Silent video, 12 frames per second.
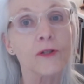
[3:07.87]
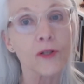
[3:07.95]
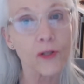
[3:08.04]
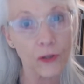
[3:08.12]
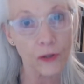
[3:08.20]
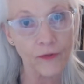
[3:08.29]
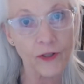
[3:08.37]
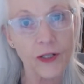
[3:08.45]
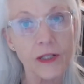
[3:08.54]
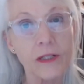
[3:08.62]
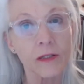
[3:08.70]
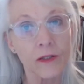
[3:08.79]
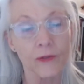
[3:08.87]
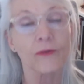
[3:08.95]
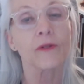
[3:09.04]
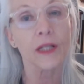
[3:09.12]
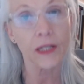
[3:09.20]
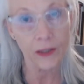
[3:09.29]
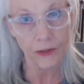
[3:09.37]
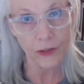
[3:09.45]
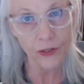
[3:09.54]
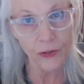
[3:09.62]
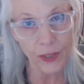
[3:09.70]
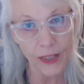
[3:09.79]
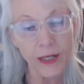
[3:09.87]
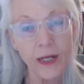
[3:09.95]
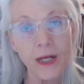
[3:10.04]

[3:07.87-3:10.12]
service to the industry.